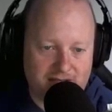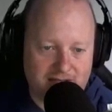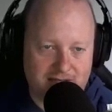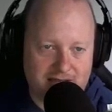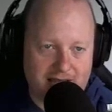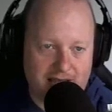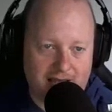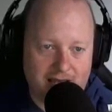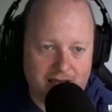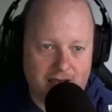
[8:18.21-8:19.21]
This is
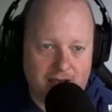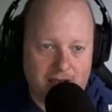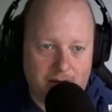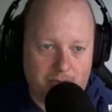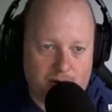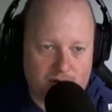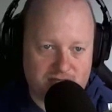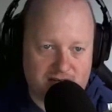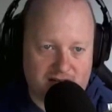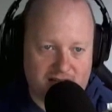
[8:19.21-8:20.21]
a
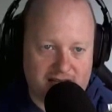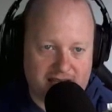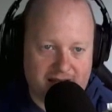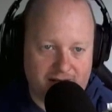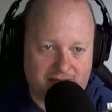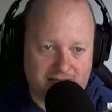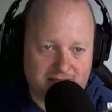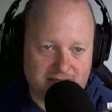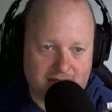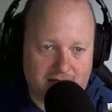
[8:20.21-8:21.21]
personal account that's